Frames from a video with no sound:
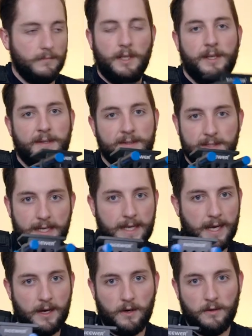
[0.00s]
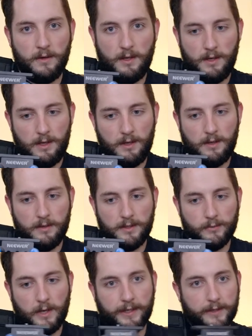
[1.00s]
you can see how
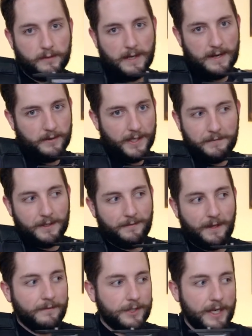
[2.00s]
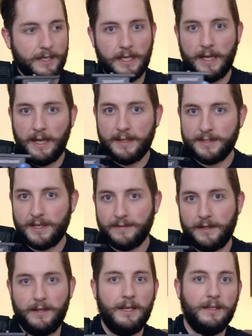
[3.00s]
just walking around, even if you have shaky hands and
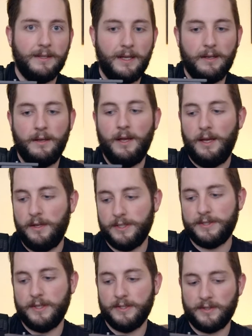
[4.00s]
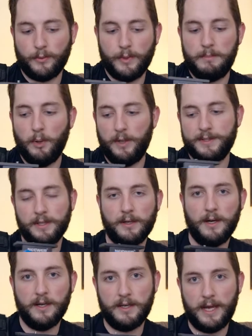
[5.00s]
everything, then just this three points of
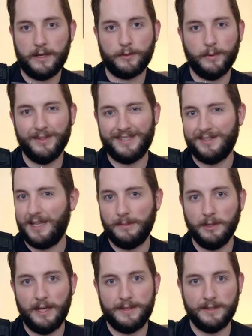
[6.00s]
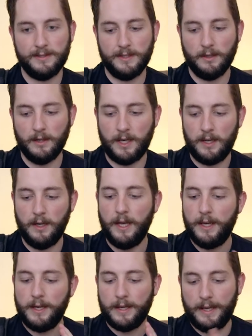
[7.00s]
contact really stabilizes it a lot.
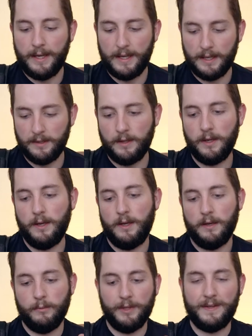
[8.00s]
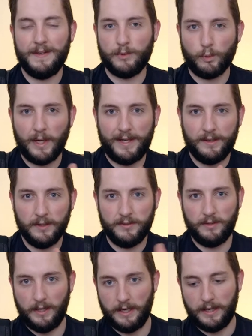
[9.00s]
And with these
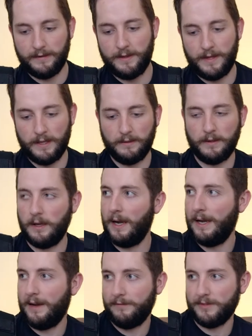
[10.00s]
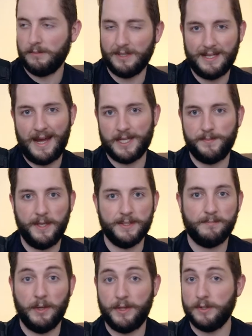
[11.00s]
rails and everything that I have some attachments,
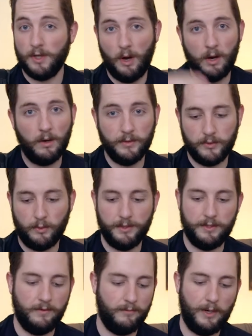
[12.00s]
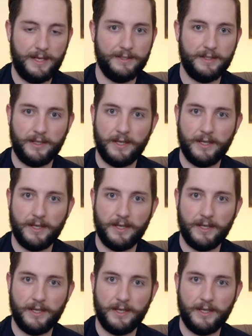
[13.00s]
but there's all sorts of ways to